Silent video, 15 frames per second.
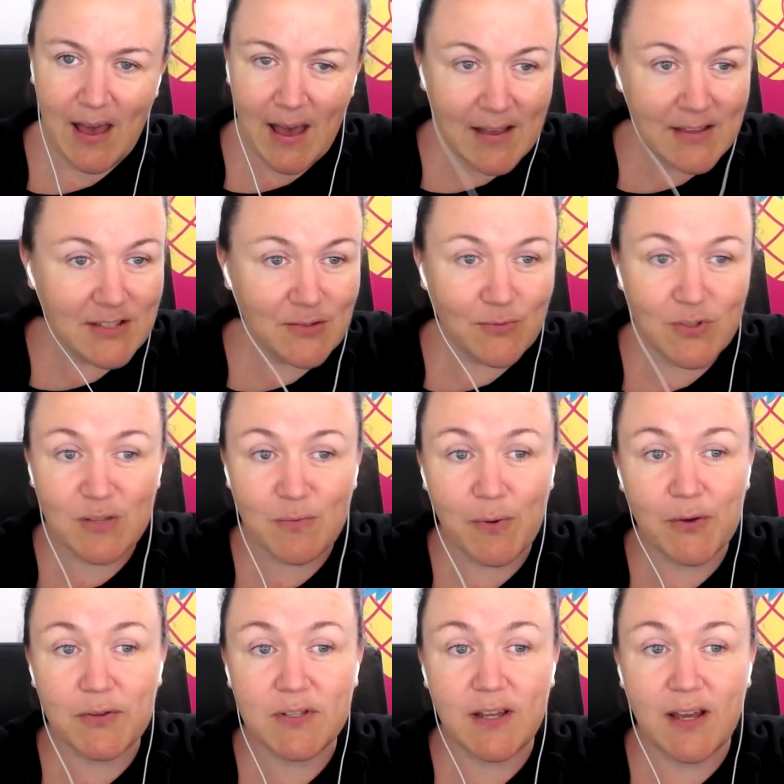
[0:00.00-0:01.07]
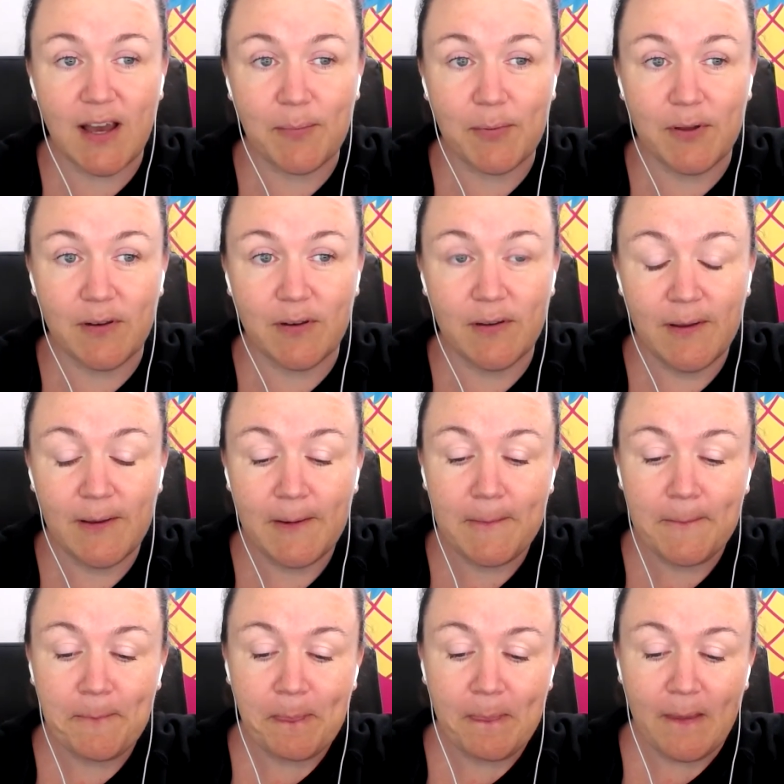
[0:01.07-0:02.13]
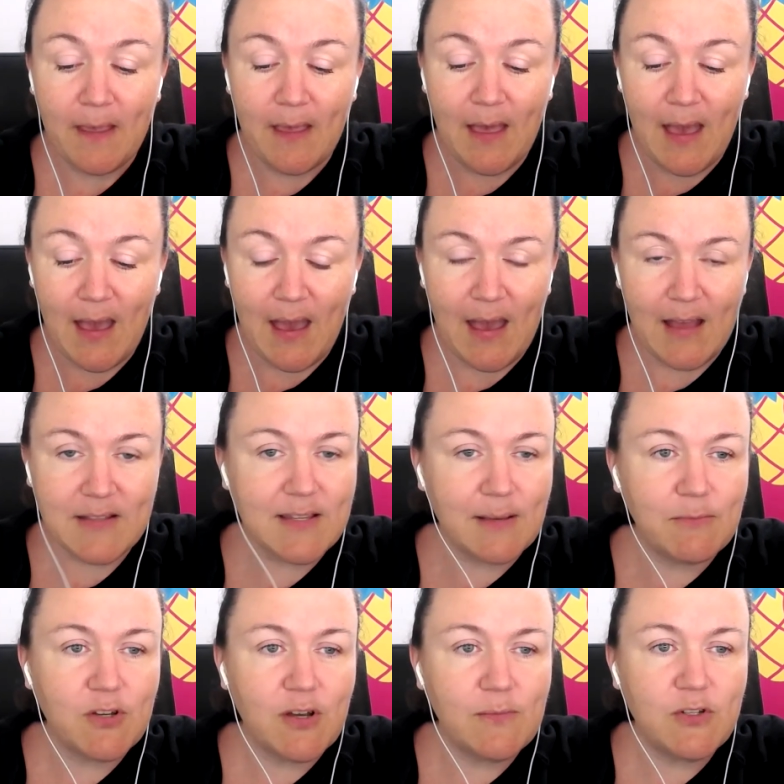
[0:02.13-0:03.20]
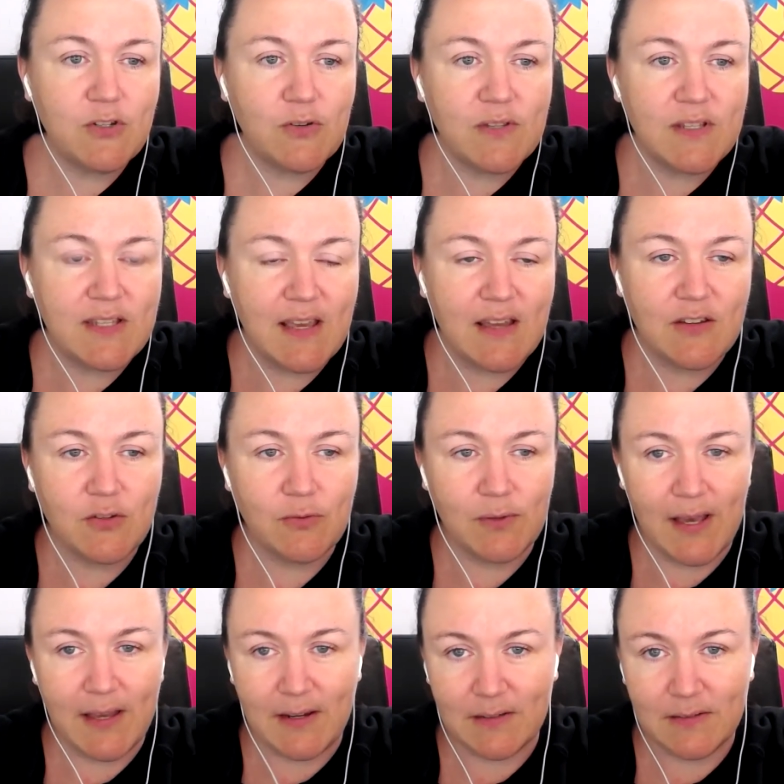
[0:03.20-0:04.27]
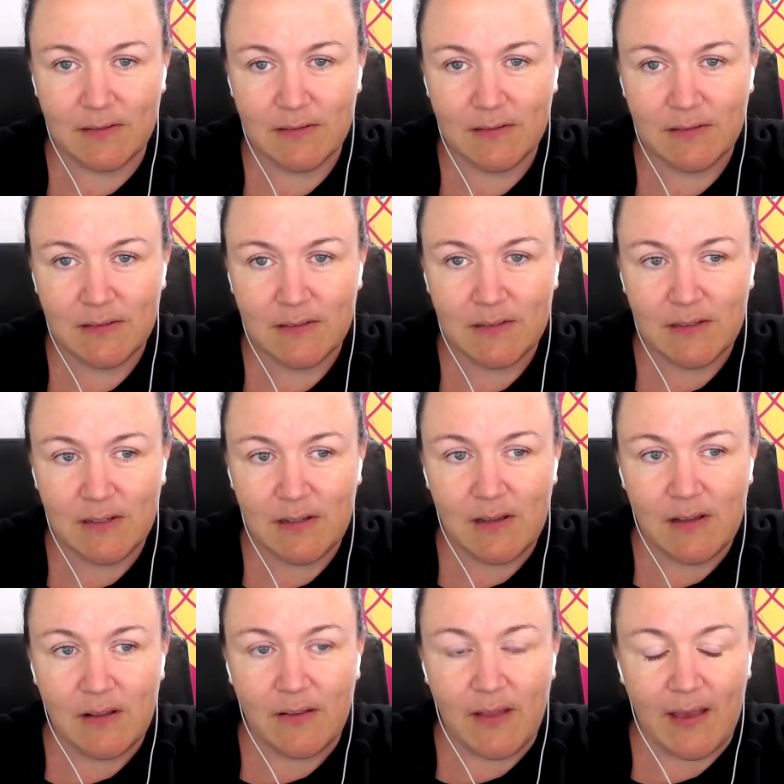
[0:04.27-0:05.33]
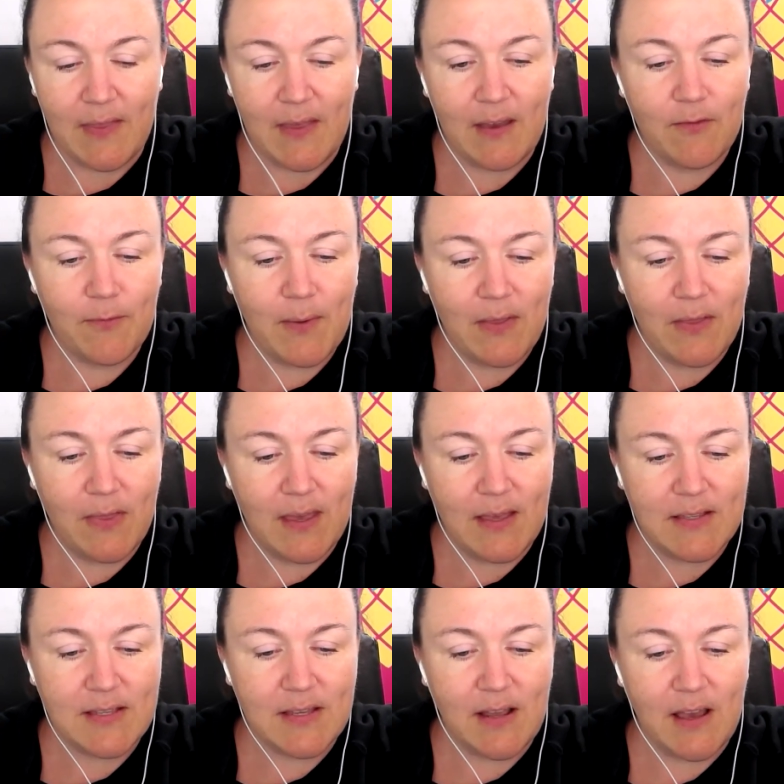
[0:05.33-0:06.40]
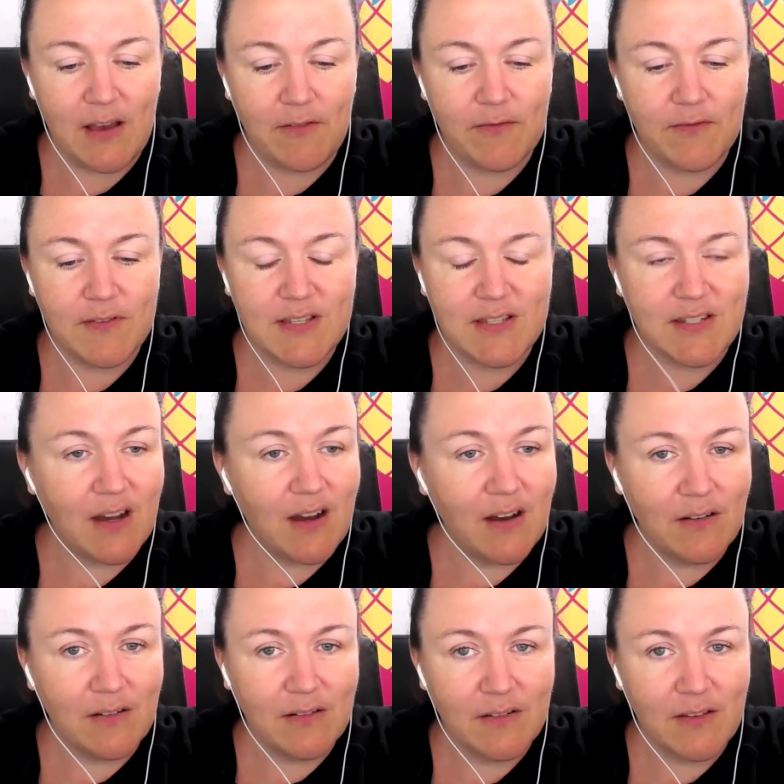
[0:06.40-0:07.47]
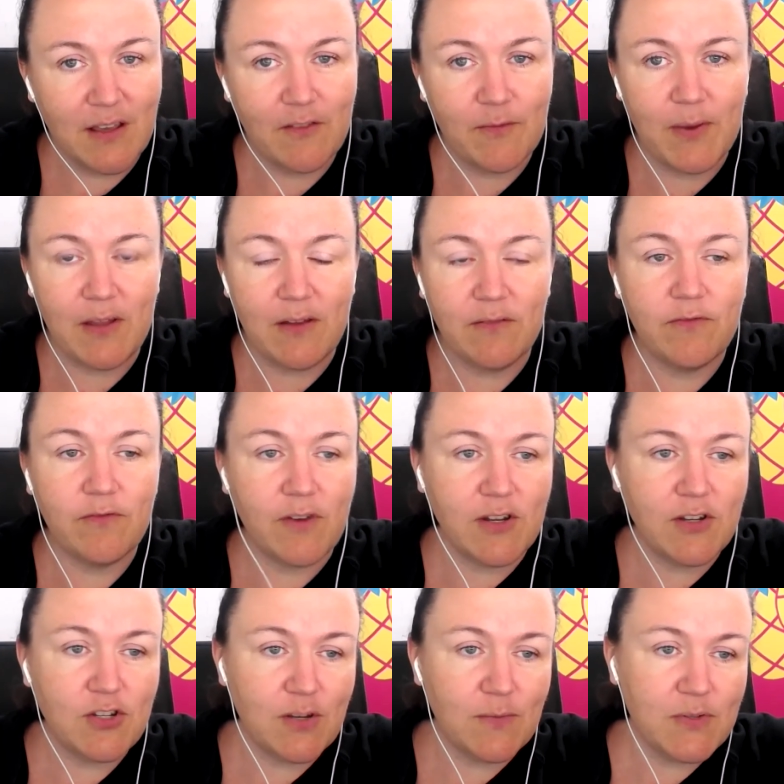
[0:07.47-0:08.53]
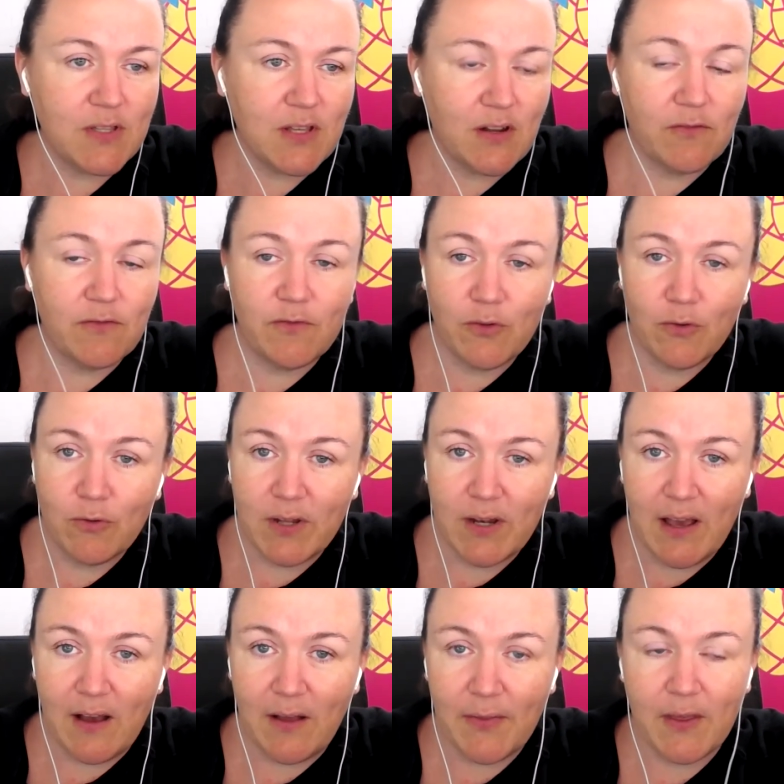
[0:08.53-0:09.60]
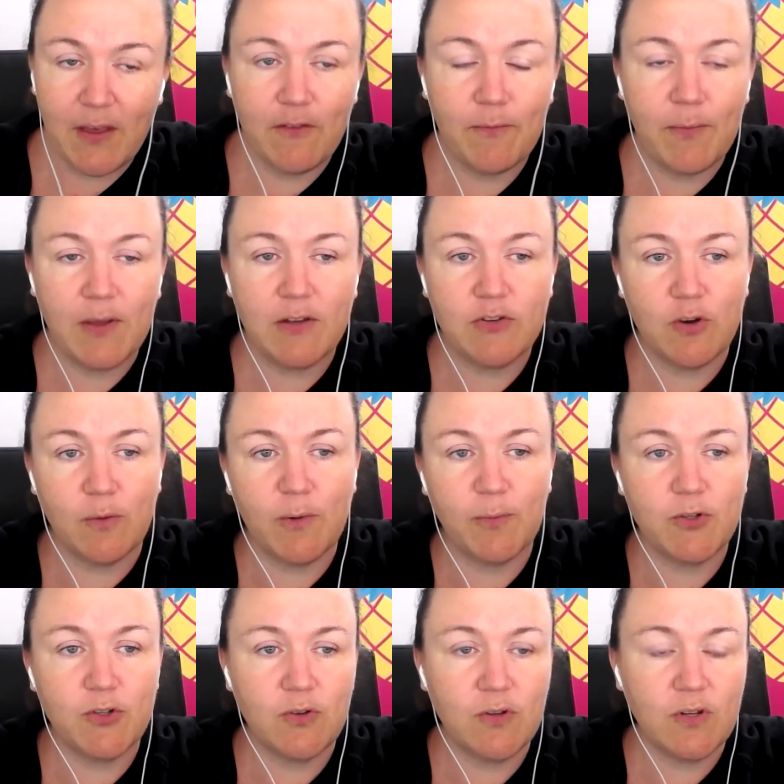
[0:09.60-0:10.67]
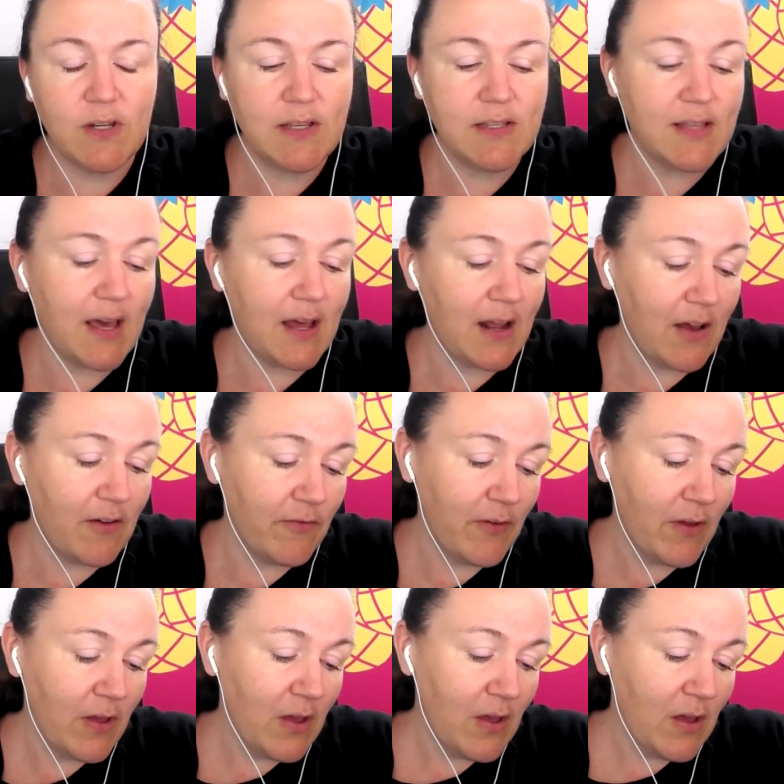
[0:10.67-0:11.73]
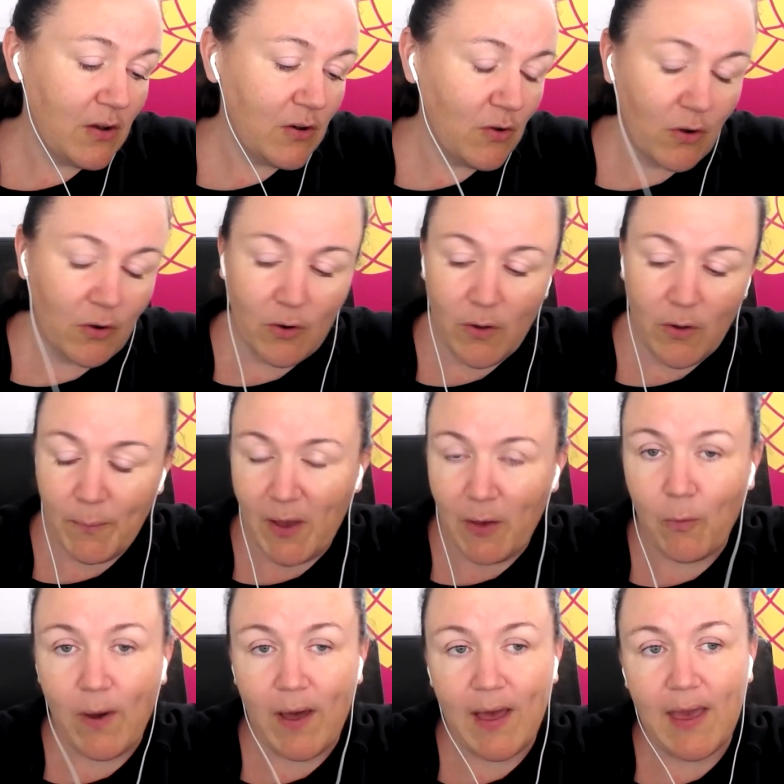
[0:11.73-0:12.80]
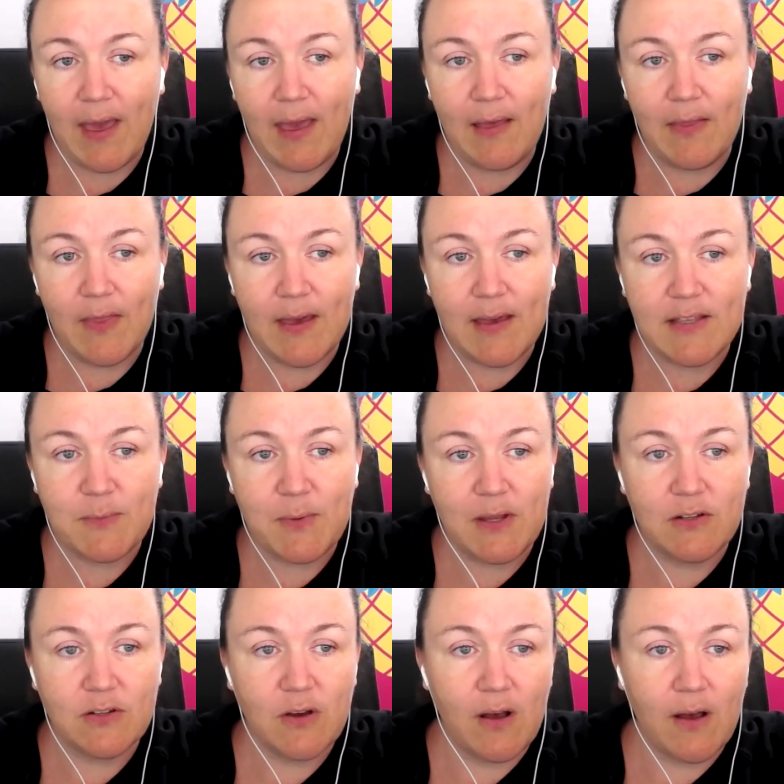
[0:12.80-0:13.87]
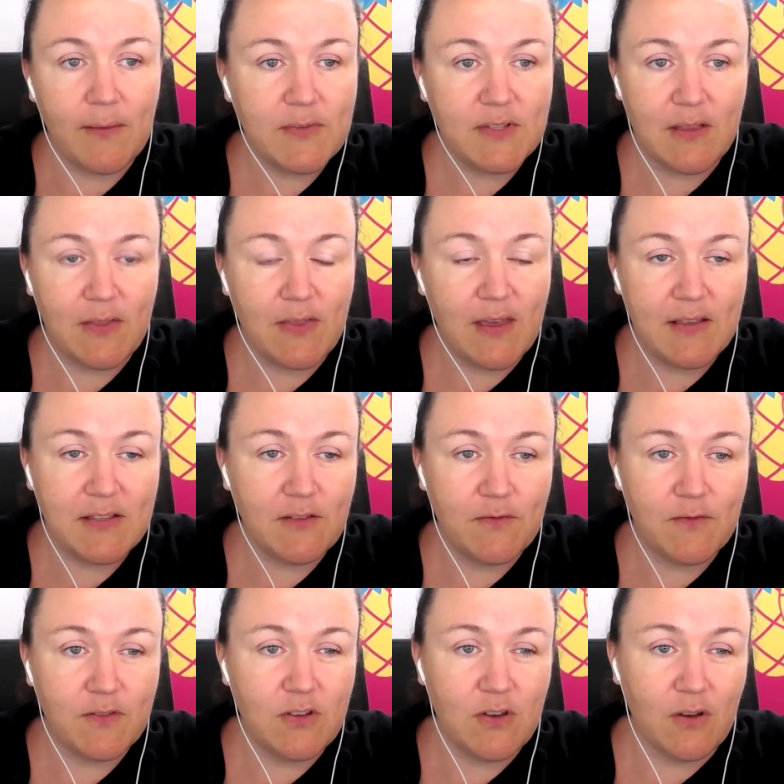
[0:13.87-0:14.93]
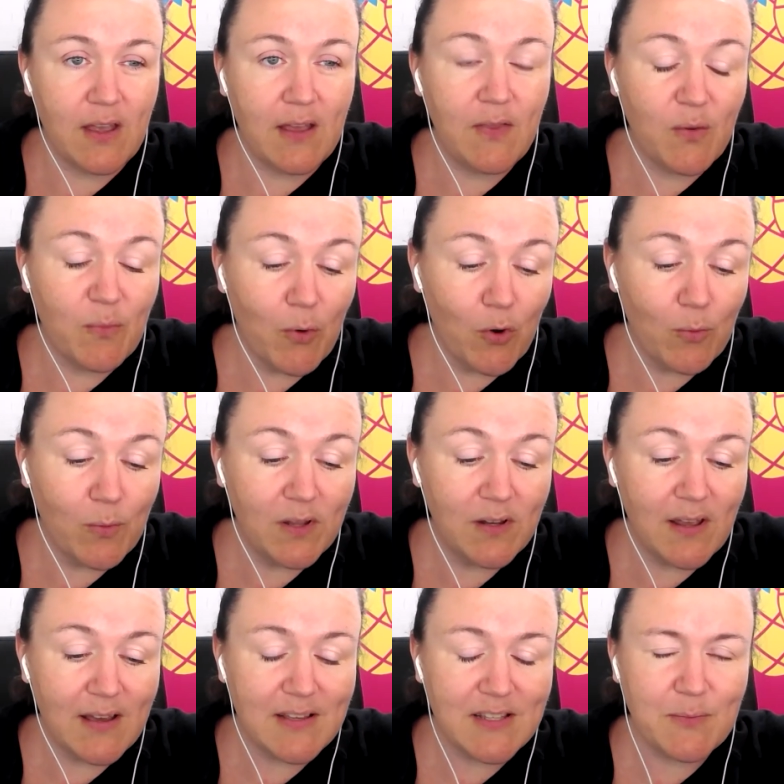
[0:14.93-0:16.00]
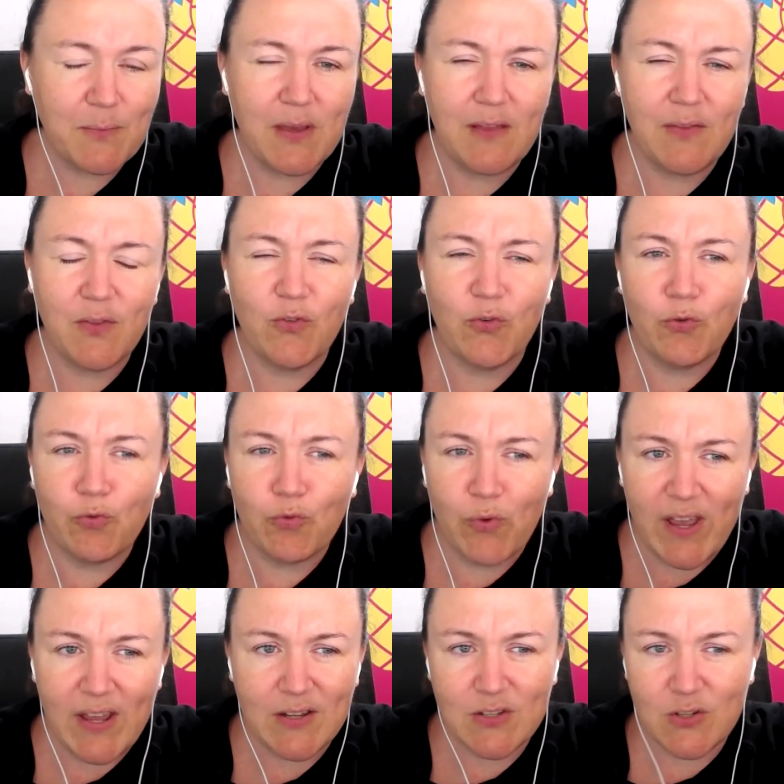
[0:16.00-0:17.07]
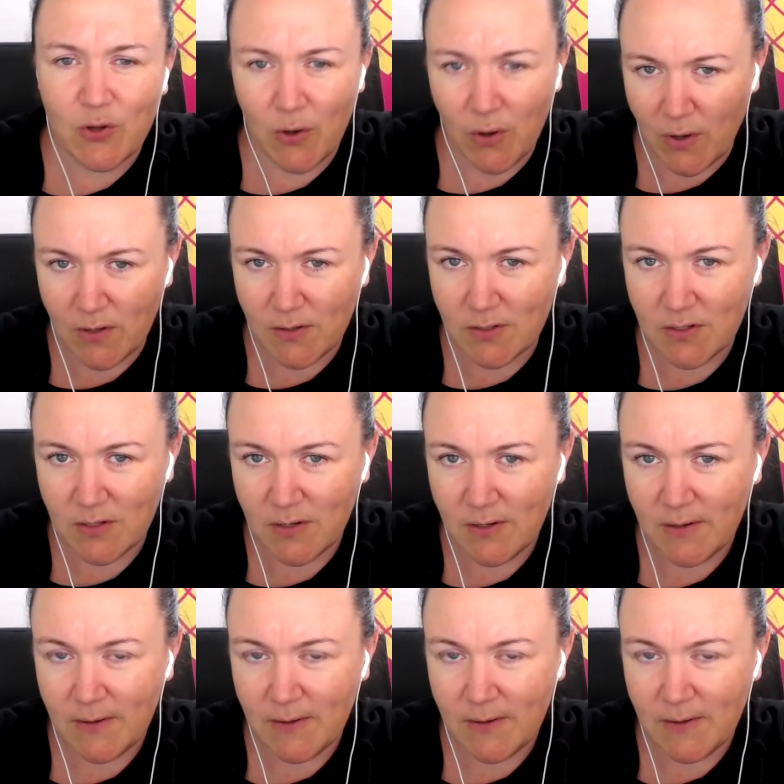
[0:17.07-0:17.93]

as it was supposed to happen. And sometimes you don't see it until later. Like, there have been things that have stung. There have been friendships that have fallen out. There have been job opportunities that have not gone my way. There has been times that things have, you know, in the moment has been the greatest hurt,